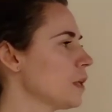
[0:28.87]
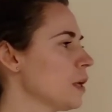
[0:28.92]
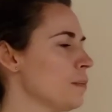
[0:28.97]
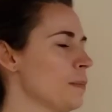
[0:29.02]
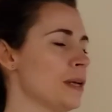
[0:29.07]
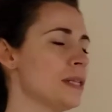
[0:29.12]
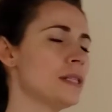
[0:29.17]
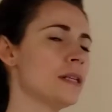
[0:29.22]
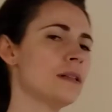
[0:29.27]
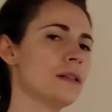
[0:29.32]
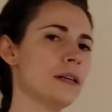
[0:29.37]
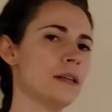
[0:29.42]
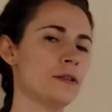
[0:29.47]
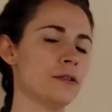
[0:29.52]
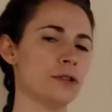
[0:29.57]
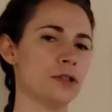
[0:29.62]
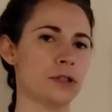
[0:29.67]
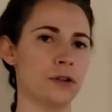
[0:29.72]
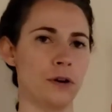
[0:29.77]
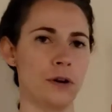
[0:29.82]
Basically,
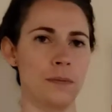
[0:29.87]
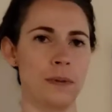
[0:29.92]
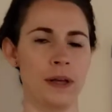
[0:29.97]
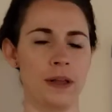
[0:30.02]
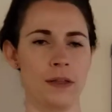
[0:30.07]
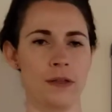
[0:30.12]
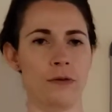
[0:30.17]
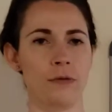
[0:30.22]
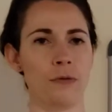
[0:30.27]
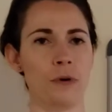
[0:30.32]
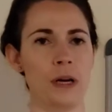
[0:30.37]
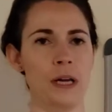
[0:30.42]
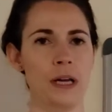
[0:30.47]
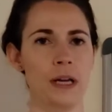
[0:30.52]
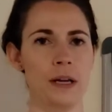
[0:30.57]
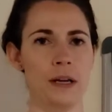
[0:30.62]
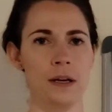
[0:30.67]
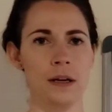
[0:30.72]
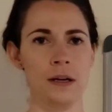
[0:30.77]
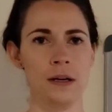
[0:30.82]
there's going to be
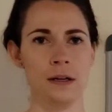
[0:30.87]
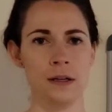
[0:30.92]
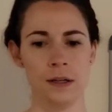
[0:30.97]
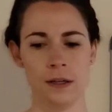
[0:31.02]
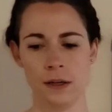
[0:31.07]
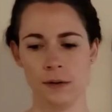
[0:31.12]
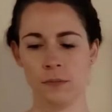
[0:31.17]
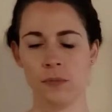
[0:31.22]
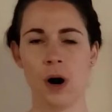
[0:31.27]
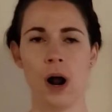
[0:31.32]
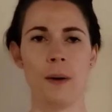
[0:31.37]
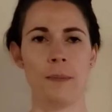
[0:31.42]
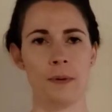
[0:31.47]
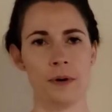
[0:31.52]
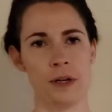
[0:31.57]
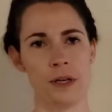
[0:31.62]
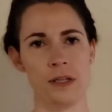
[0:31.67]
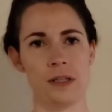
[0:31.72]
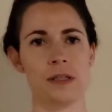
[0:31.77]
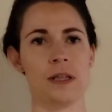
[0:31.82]
3
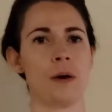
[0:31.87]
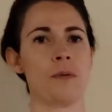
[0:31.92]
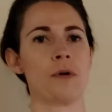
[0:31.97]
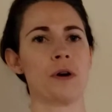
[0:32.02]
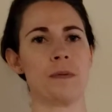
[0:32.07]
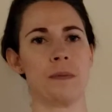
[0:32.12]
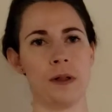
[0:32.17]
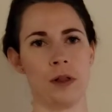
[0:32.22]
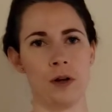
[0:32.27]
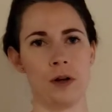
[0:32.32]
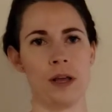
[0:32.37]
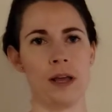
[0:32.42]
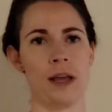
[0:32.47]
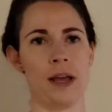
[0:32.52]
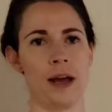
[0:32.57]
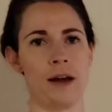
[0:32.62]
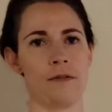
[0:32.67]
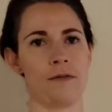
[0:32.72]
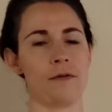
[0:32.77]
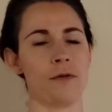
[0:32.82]
properties that we're going to be looking
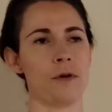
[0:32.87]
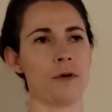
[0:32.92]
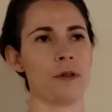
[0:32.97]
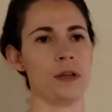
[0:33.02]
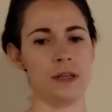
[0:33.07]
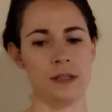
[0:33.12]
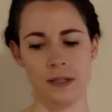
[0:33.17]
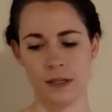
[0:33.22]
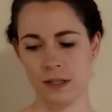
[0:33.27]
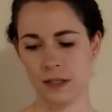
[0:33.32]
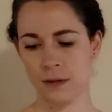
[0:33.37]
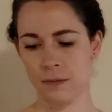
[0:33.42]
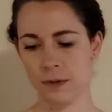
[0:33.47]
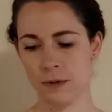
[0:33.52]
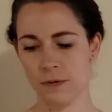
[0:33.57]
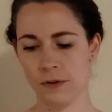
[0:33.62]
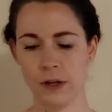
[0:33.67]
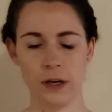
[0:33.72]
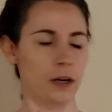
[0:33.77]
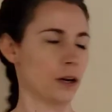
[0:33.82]
at for the systems of
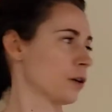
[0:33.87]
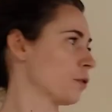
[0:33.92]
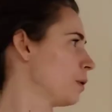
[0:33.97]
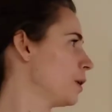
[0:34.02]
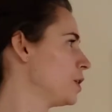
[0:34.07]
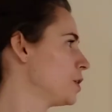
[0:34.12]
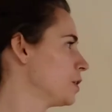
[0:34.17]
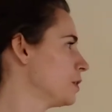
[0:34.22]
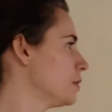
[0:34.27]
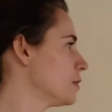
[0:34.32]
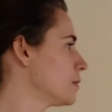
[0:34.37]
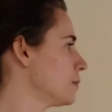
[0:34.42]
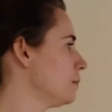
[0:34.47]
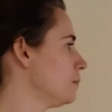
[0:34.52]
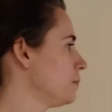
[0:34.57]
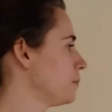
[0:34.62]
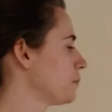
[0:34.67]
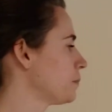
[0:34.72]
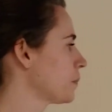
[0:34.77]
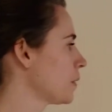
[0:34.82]
linear equations.
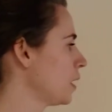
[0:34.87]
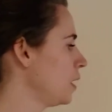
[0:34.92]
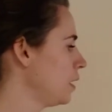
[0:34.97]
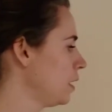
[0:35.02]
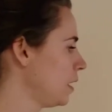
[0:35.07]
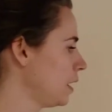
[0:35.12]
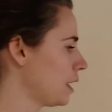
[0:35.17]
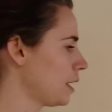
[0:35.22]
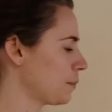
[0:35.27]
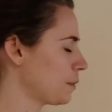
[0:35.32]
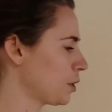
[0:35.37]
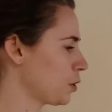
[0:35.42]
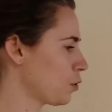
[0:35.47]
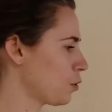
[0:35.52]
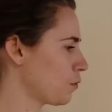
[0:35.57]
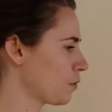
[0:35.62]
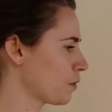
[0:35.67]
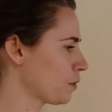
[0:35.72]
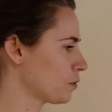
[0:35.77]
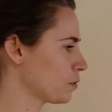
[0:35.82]
And I'm going to go
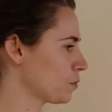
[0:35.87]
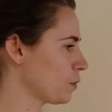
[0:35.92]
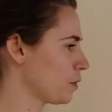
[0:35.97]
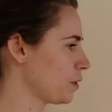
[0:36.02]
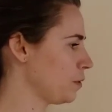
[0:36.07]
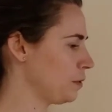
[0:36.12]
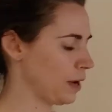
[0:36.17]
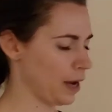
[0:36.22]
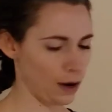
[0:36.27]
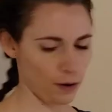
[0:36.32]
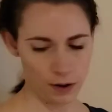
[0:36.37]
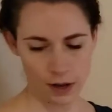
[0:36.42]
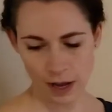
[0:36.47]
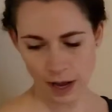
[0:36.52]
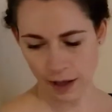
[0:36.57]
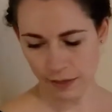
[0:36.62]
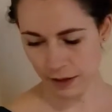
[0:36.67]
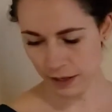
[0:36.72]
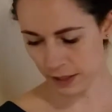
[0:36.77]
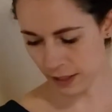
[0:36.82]
over those with you now.
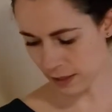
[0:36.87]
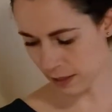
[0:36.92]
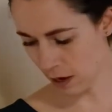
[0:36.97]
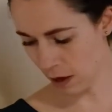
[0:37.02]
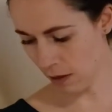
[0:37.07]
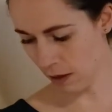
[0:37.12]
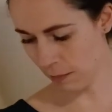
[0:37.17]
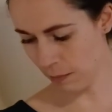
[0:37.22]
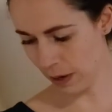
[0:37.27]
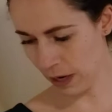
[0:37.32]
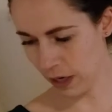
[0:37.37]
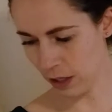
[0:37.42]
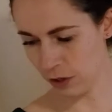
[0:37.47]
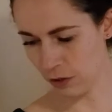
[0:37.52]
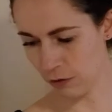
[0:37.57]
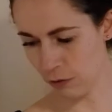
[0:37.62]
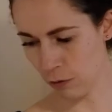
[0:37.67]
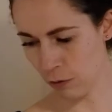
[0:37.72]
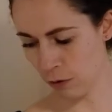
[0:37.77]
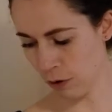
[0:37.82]
And this is all on page
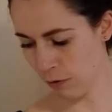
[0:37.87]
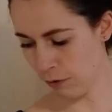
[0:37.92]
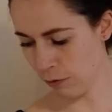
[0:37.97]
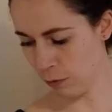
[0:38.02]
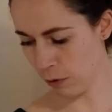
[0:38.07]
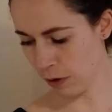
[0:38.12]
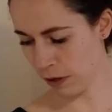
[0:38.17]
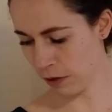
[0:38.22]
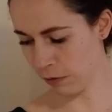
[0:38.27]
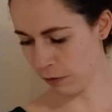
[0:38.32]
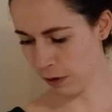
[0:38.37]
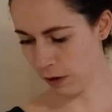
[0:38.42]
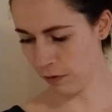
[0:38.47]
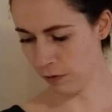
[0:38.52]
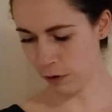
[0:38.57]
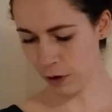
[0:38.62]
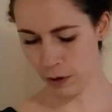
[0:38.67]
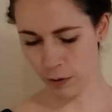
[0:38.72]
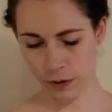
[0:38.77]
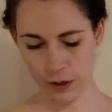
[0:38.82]
443 for
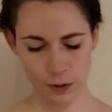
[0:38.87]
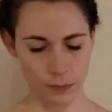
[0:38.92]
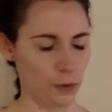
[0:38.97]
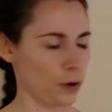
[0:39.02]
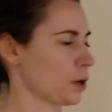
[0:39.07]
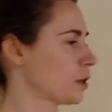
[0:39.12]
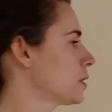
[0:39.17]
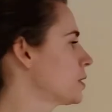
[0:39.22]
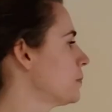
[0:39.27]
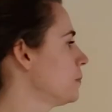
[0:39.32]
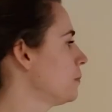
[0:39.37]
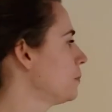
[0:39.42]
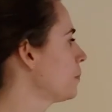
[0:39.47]
you in your books.